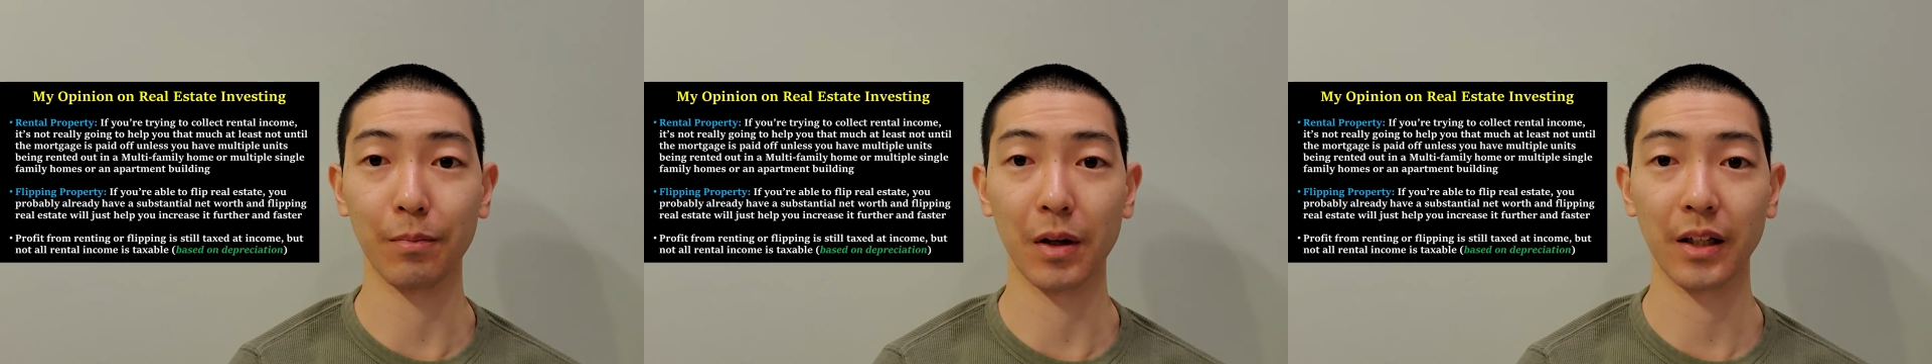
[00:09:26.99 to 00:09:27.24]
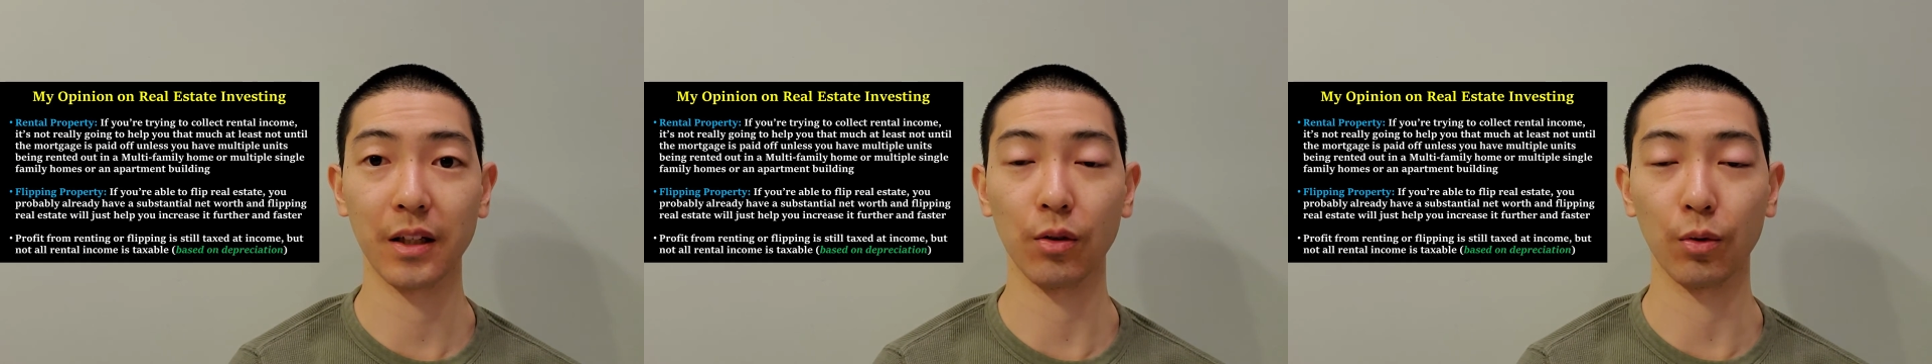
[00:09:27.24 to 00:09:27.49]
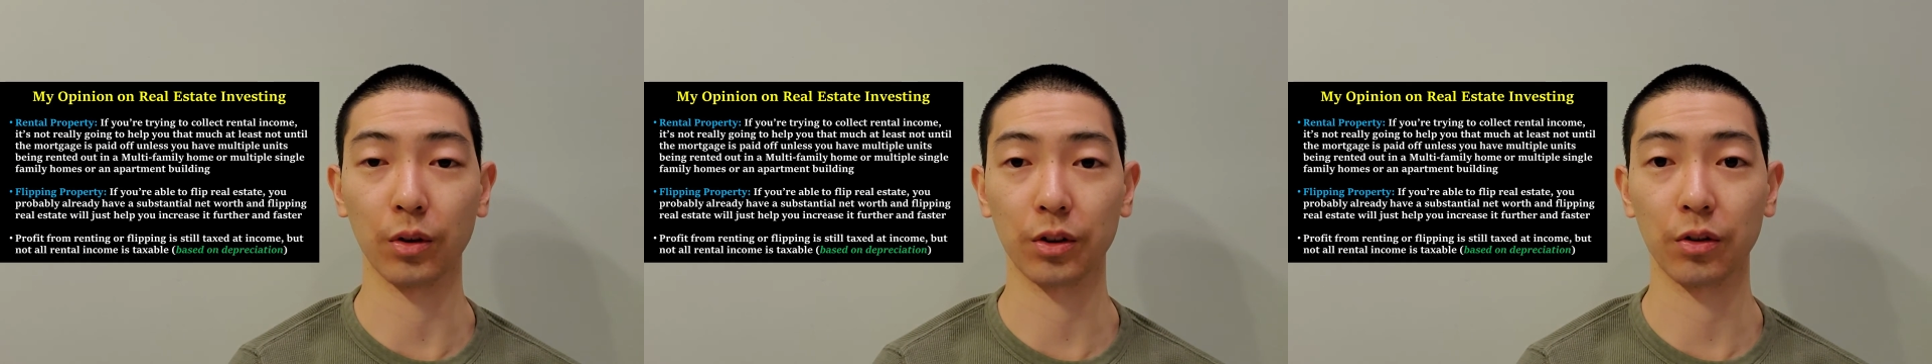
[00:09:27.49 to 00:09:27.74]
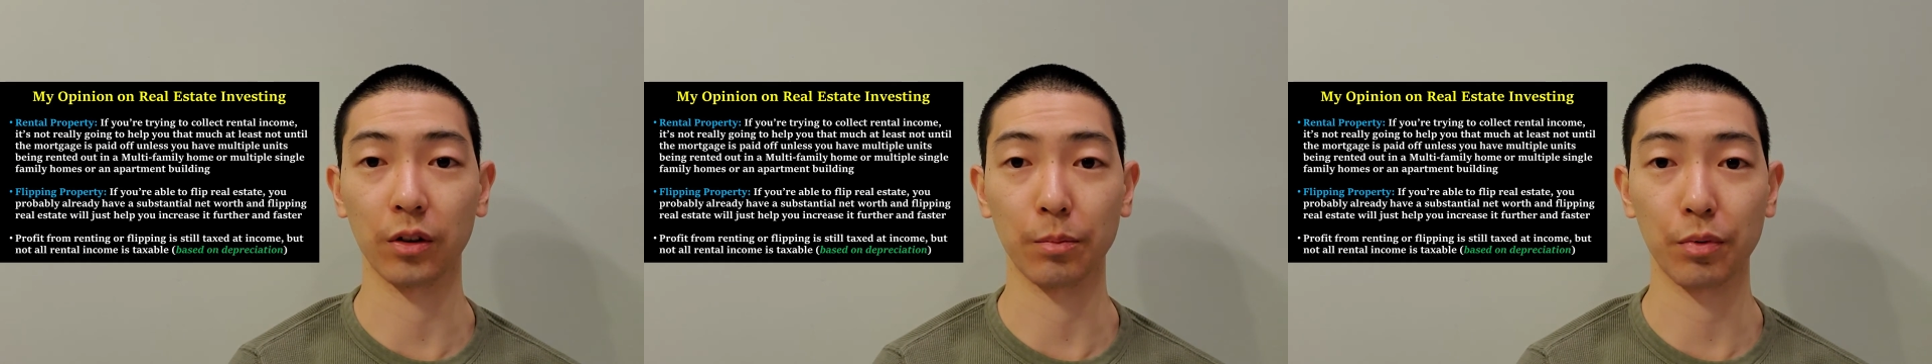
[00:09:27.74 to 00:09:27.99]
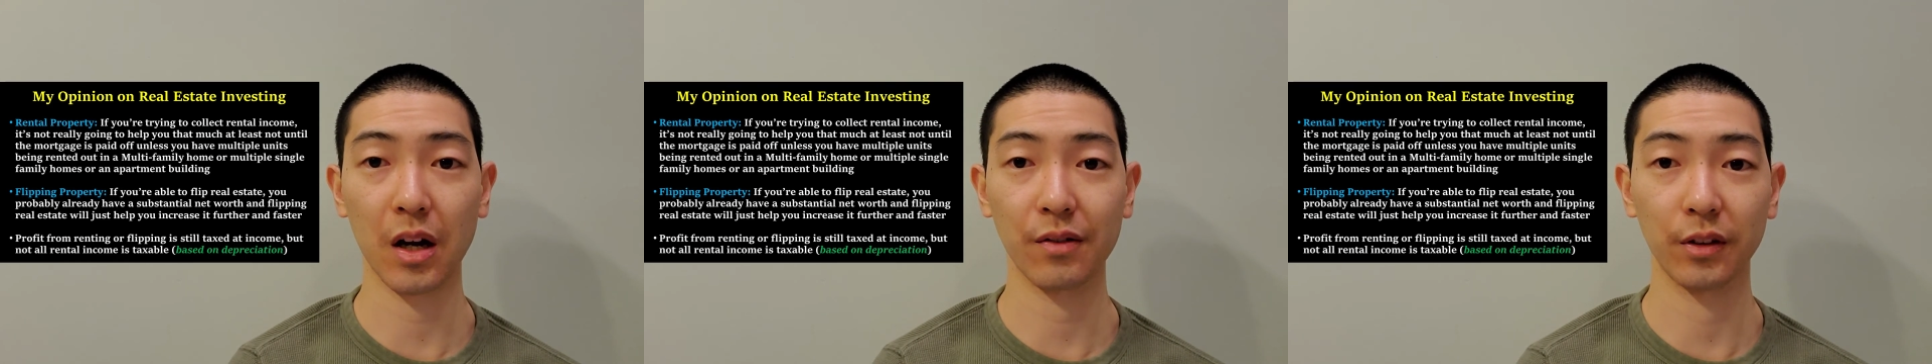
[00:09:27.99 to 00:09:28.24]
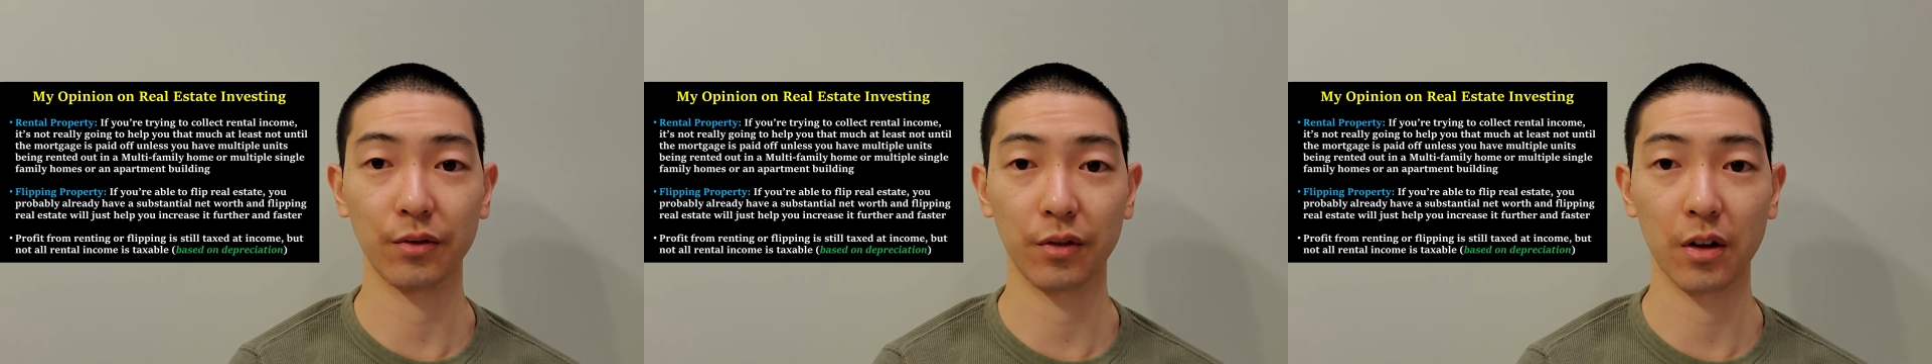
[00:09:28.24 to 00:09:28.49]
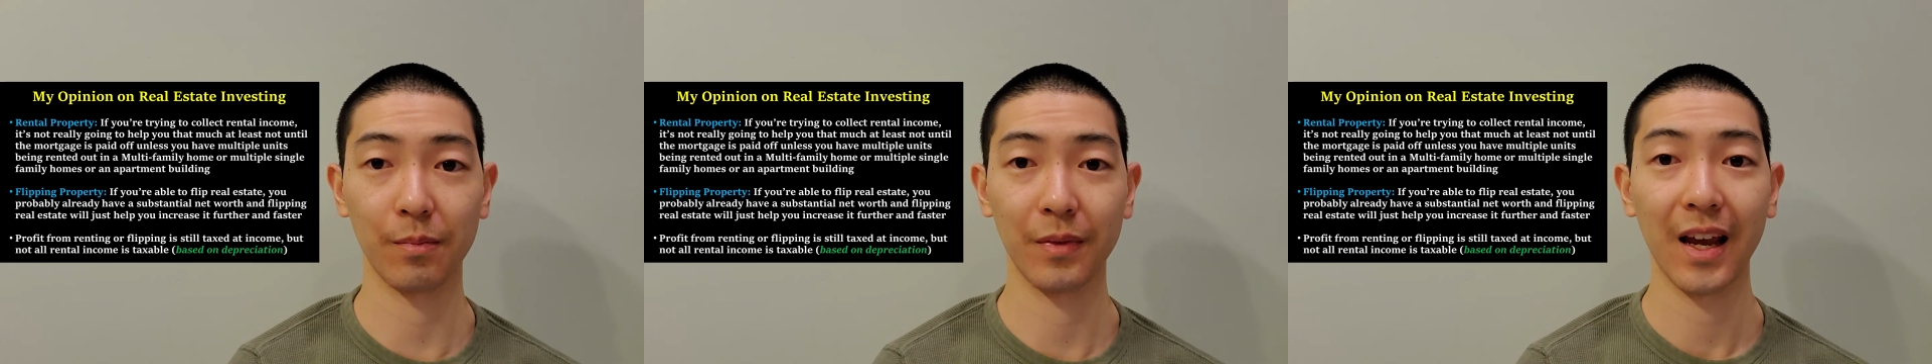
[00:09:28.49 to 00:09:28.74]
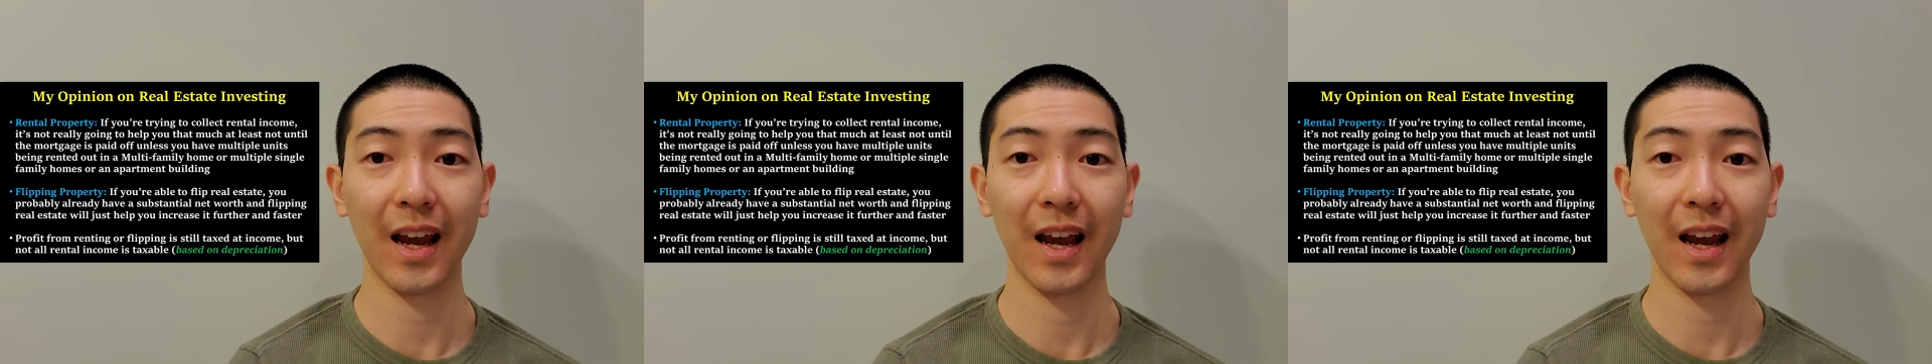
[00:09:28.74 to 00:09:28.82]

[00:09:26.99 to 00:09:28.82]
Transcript: money or turn a profit from,